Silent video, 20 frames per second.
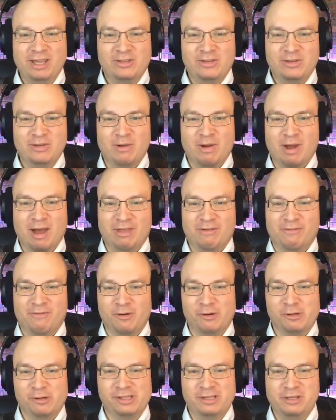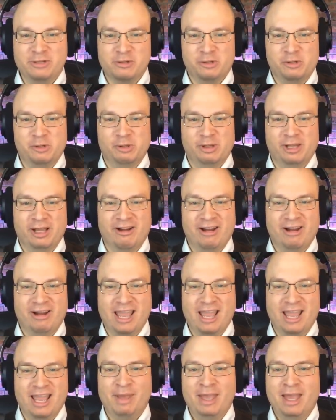to uh, the first Leisure Suit Larry
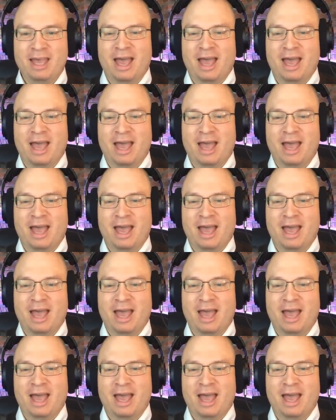game.